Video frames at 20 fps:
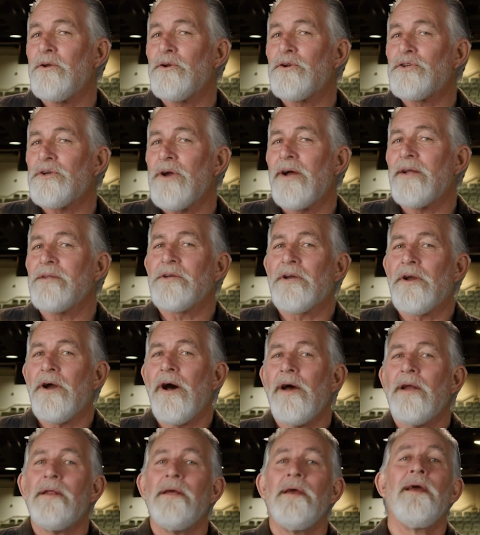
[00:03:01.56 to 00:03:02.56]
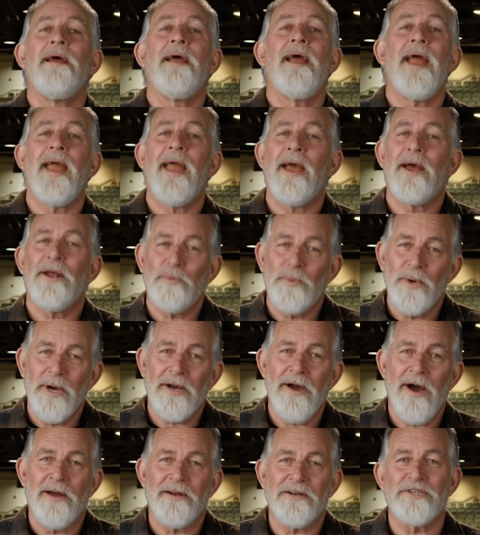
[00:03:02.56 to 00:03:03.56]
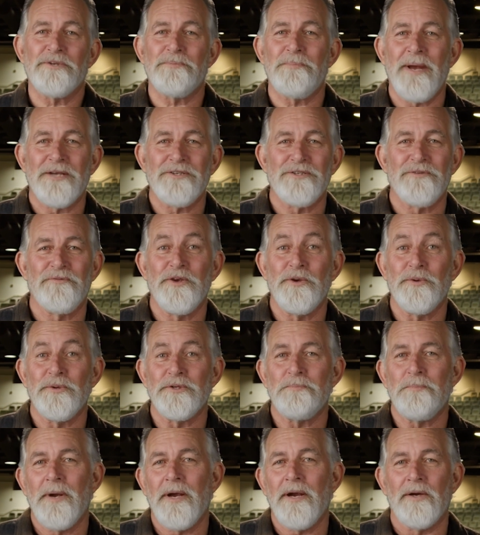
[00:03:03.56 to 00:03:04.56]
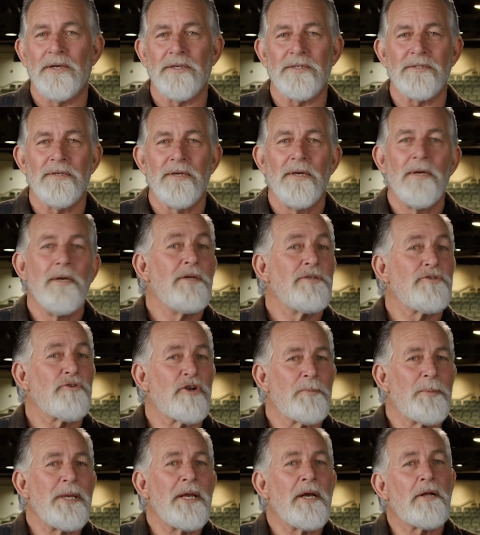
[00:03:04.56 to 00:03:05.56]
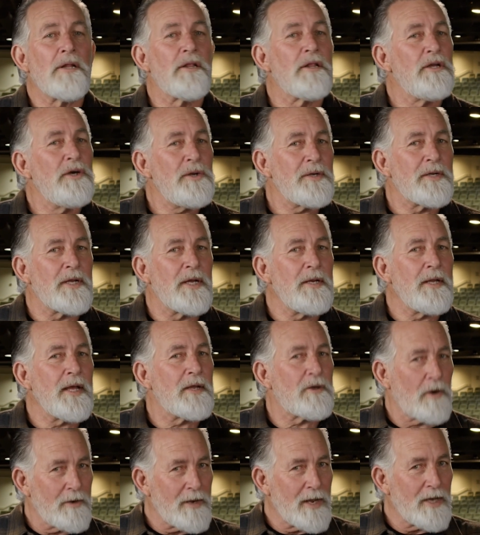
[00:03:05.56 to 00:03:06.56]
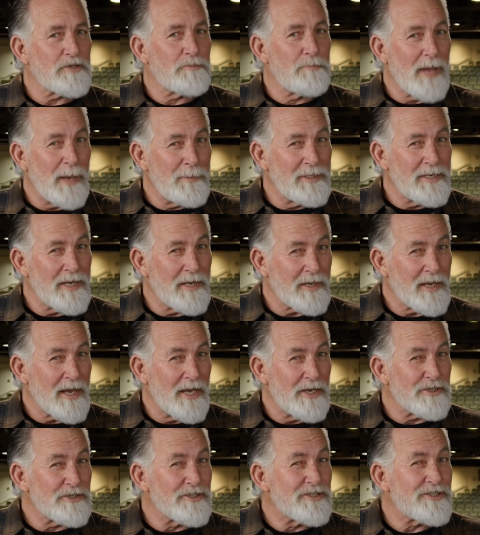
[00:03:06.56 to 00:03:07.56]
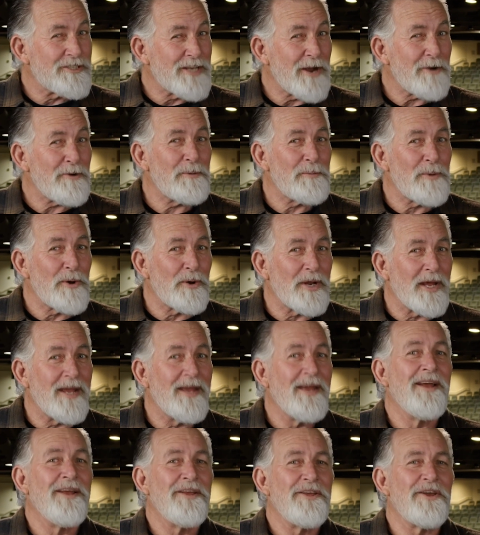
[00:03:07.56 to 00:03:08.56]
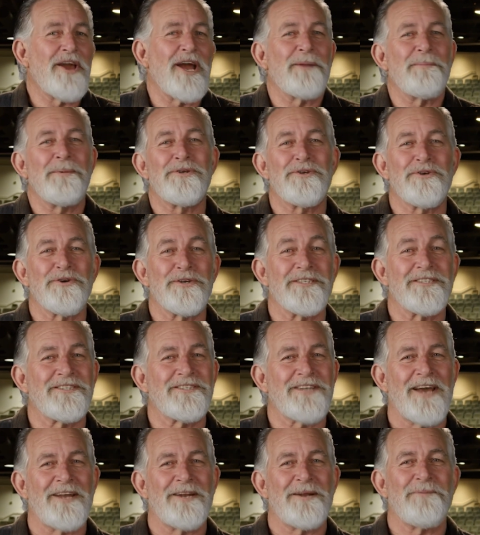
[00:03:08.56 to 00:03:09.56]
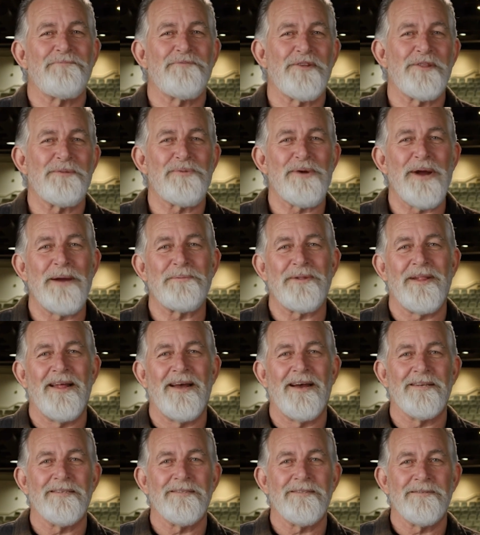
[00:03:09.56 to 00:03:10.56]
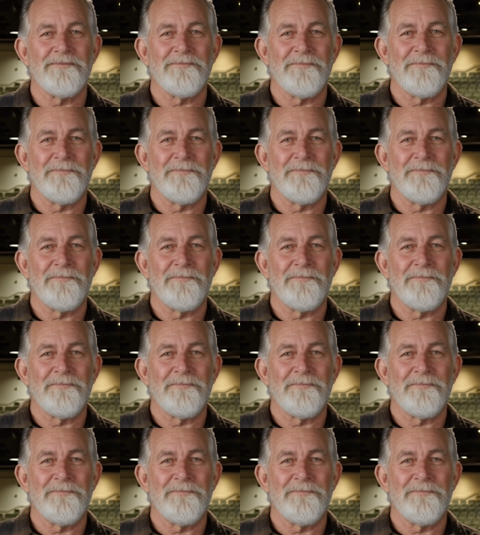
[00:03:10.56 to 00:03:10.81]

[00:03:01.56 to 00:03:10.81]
your child to God and what God expects of you as parents. So, to be included in our next baby dedication ceremony, you got to be sure to sign up for the prep class.